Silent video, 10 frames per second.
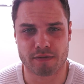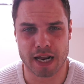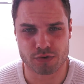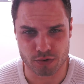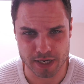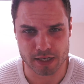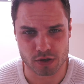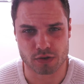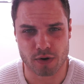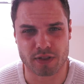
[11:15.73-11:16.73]
of natural
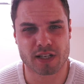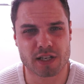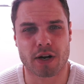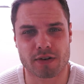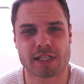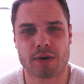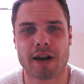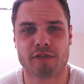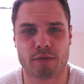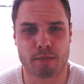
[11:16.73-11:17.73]
testosterone that's still
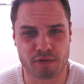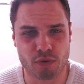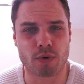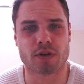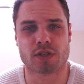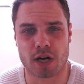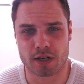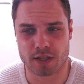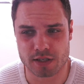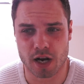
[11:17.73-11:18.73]
left from before you
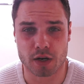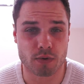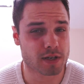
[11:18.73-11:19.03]
started the cycle,